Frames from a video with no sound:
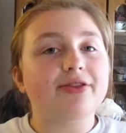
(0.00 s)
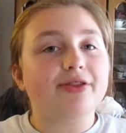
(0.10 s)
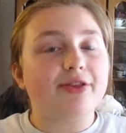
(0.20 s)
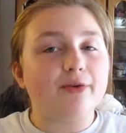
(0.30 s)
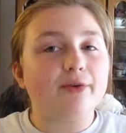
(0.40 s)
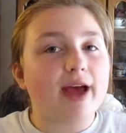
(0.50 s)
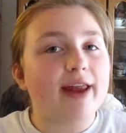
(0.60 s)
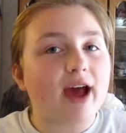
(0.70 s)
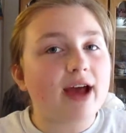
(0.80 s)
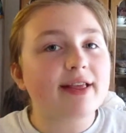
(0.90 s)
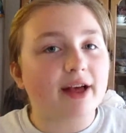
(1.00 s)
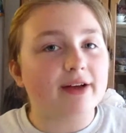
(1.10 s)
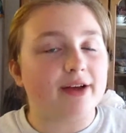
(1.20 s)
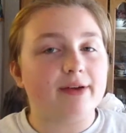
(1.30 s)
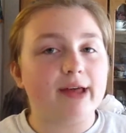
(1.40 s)
dude, can I tell
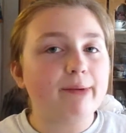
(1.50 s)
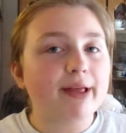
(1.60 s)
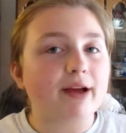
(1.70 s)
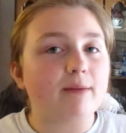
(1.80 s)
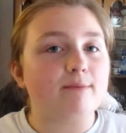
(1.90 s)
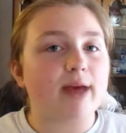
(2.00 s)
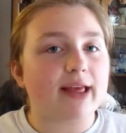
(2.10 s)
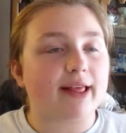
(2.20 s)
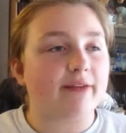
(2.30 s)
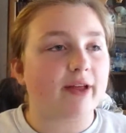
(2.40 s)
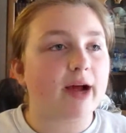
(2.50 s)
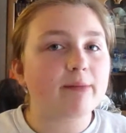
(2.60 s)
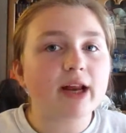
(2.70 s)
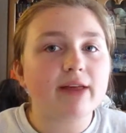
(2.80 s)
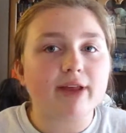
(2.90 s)
you, he was amazing. Like, I'm
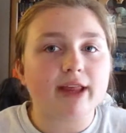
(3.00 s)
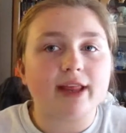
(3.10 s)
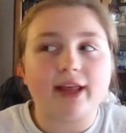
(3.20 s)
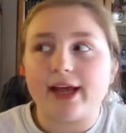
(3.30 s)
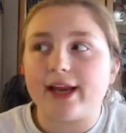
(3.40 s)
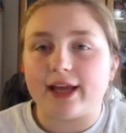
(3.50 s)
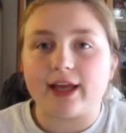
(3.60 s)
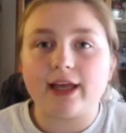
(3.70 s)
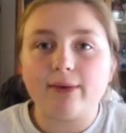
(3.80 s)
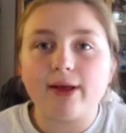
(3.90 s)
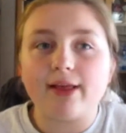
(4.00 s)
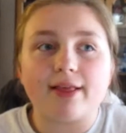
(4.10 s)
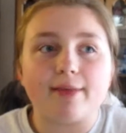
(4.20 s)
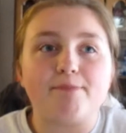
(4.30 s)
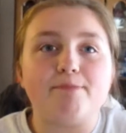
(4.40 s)
not even kidding. He
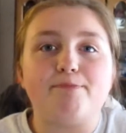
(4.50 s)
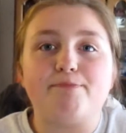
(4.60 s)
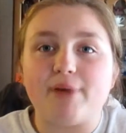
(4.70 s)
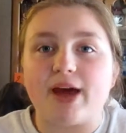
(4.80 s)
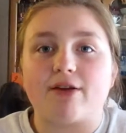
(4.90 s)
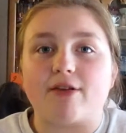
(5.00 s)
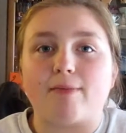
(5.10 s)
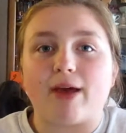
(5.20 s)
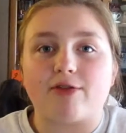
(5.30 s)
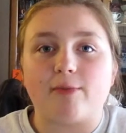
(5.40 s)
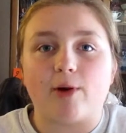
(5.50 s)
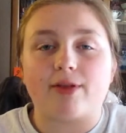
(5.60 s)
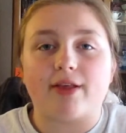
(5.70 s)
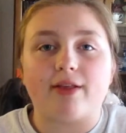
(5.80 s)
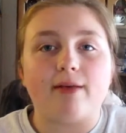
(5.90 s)
was better than Matthew
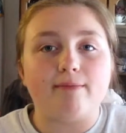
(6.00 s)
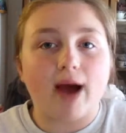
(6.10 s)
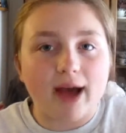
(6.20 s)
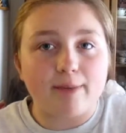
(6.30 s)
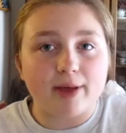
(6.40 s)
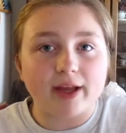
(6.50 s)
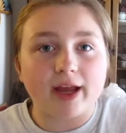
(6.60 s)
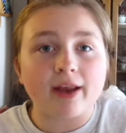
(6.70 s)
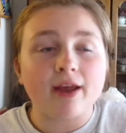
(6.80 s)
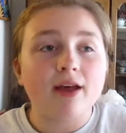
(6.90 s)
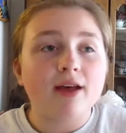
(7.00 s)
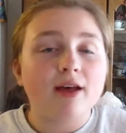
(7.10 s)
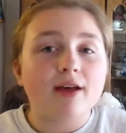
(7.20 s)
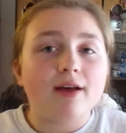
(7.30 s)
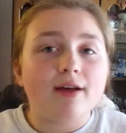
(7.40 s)
Morrison, in my opinion.
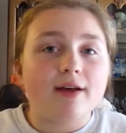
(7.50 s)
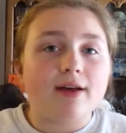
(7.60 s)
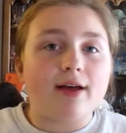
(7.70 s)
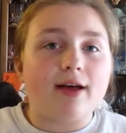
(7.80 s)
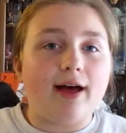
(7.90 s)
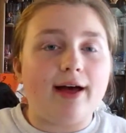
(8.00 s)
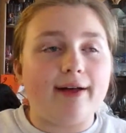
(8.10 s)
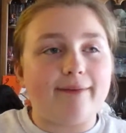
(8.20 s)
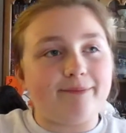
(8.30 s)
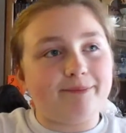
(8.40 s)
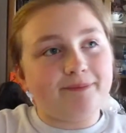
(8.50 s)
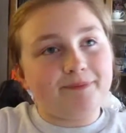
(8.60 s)
And